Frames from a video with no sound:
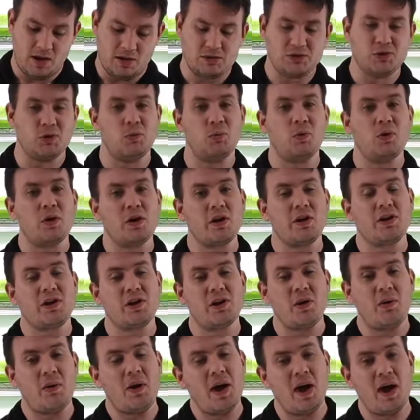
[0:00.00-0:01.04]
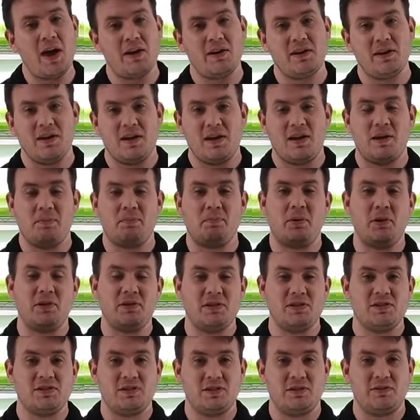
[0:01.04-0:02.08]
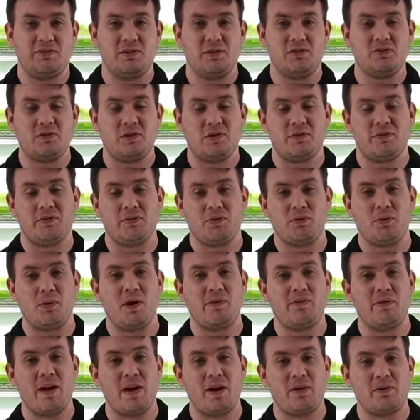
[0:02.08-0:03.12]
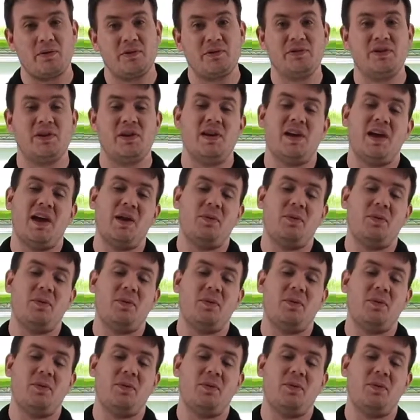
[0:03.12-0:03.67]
So we're going to go ahead and put this in the refrigerator for 12 hours,